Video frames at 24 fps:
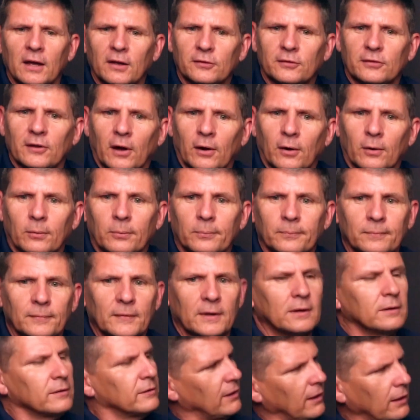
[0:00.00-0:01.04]
So
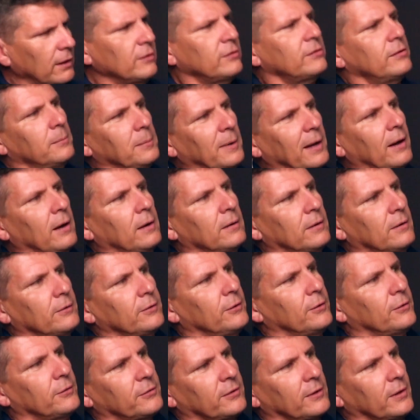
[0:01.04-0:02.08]
tell us about
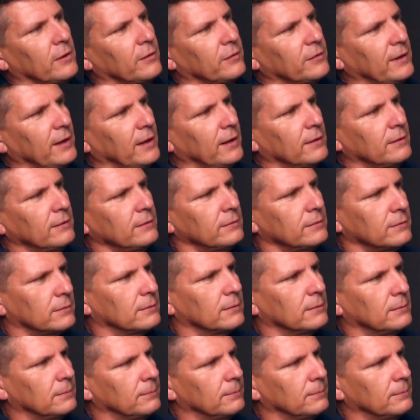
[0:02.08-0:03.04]
yourself, Candace.